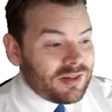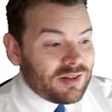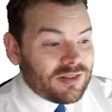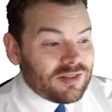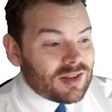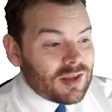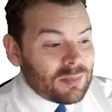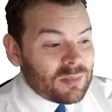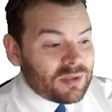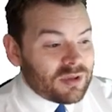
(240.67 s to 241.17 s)

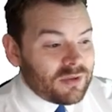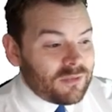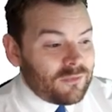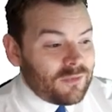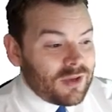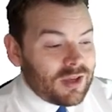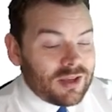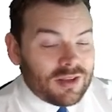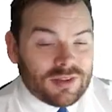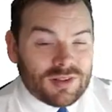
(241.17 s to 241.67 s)
some of the
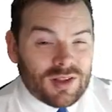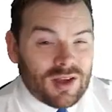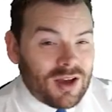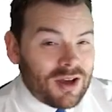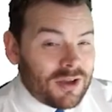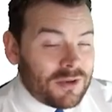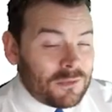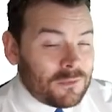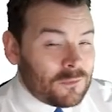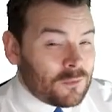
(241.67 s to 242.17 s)
things that
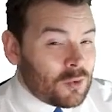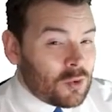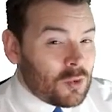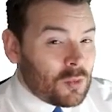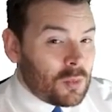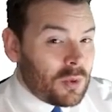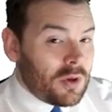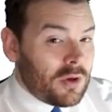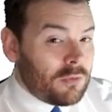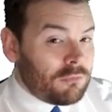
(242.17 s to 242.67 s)
I thought
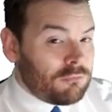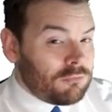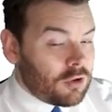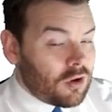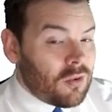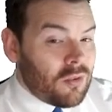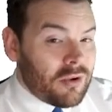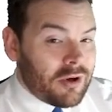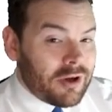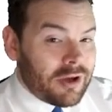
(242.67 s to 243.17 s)
were
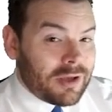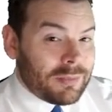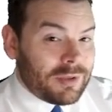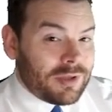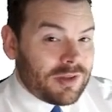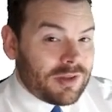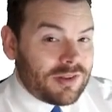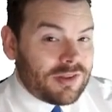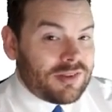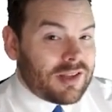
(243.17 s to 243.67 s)

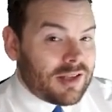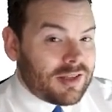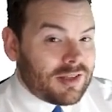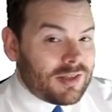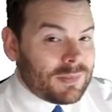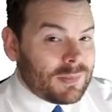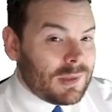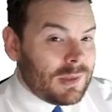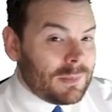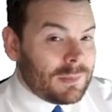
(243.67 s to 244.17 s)
requirements set
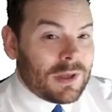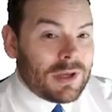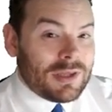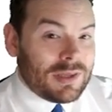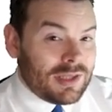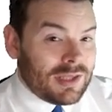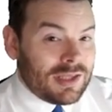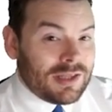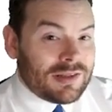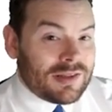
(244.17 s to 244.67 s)
to me by
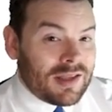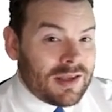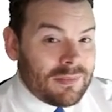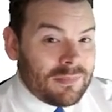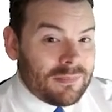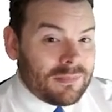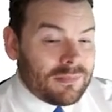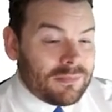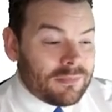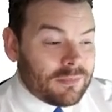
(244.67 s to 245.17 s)
the
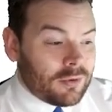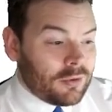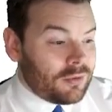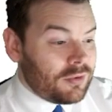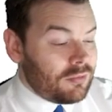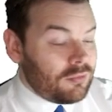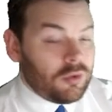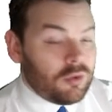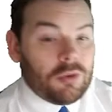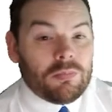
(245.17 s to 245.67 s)
exam board,
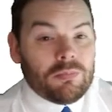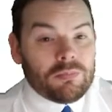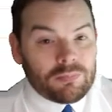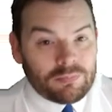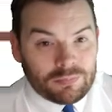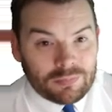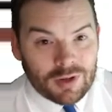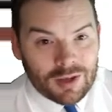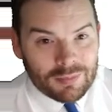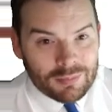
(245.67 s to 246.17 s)
well,
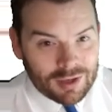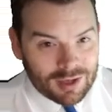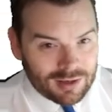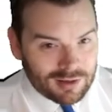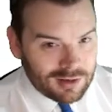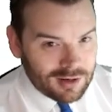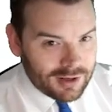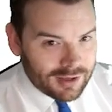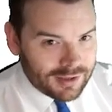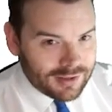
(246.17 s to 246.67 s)
by my
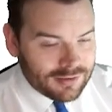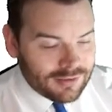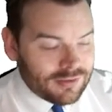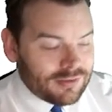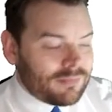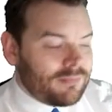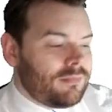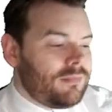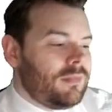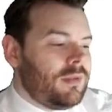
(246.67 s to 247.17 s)
client,
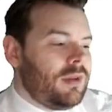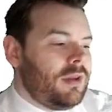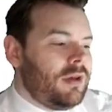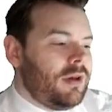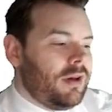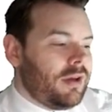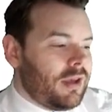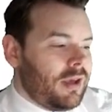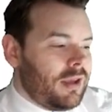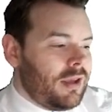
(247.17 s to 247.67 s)

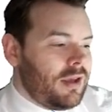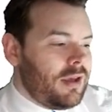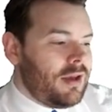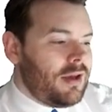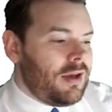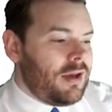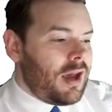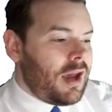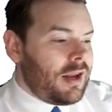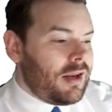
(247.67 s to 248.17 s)
okay?
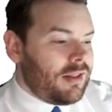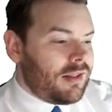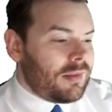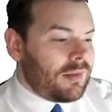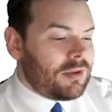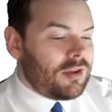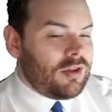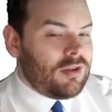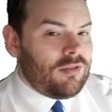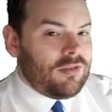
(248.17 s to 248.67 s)
And it's up
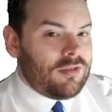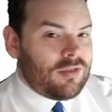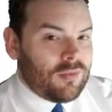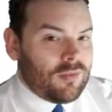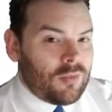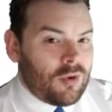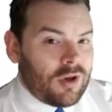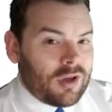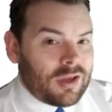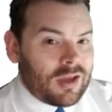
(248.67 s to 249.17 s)
to you to
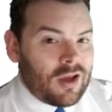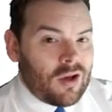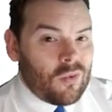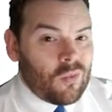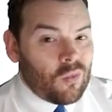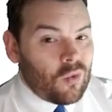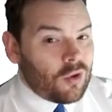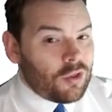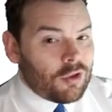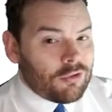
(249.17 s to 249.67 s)
work out
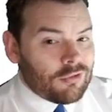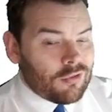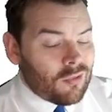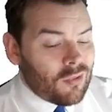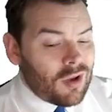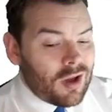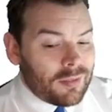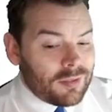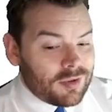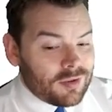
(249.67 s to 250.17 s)
what those
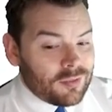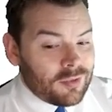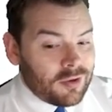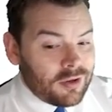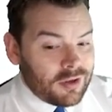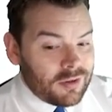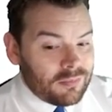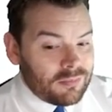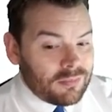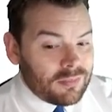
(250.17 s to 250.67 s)
requirements
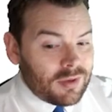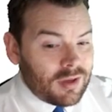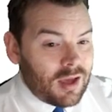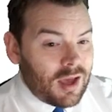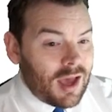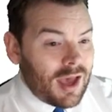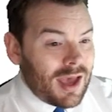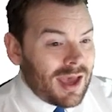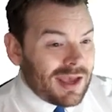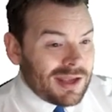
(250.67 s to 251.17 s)
were
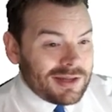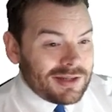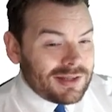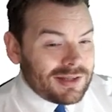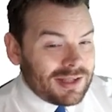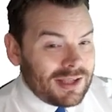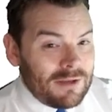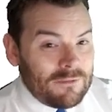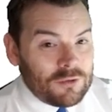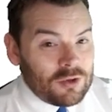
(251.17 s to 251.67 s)
and
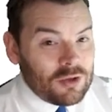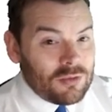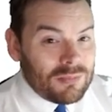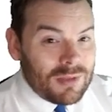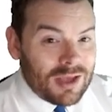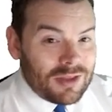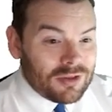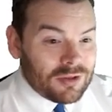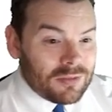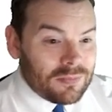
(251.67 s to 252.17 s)
if you
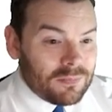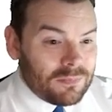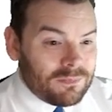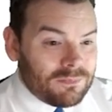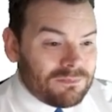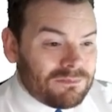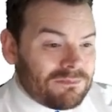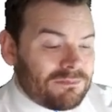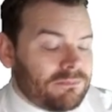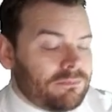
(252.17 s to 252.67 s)
met them.
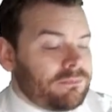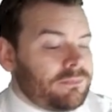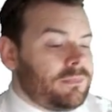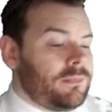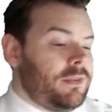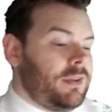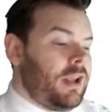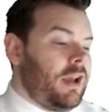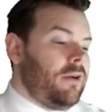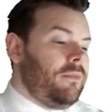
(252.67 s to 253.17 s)

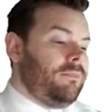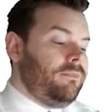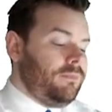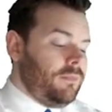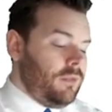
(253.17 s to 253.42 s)
Now,